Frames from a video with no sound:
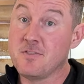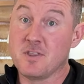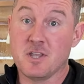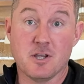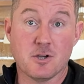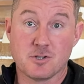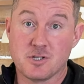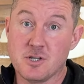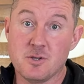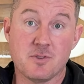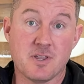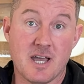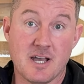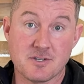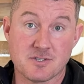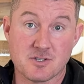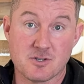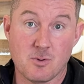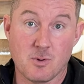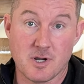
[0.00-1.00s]
the year
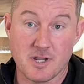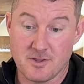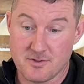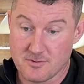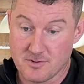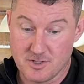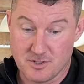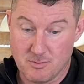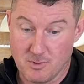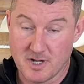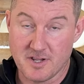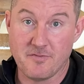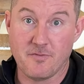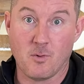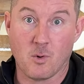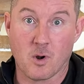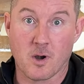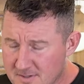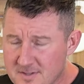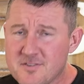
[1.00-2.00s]

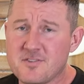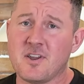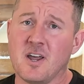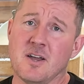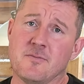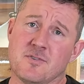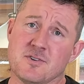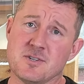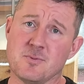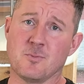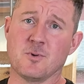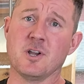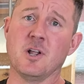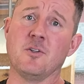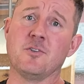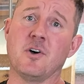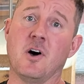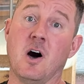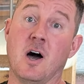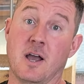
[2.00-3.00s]
2023-24. It's time for some real
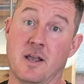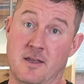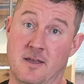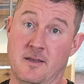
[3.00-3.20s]
talk.